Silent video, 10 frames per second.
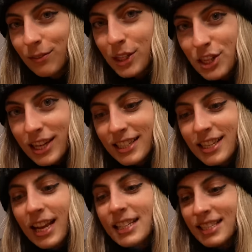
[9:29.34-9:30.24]
which is
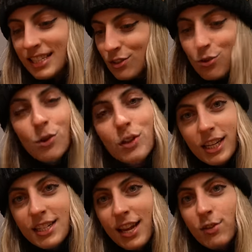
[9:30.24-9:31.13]
a noodle
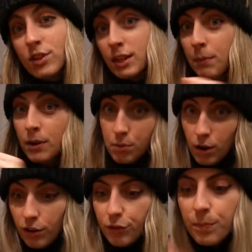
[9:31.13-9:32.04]
dish that you dip in a broth.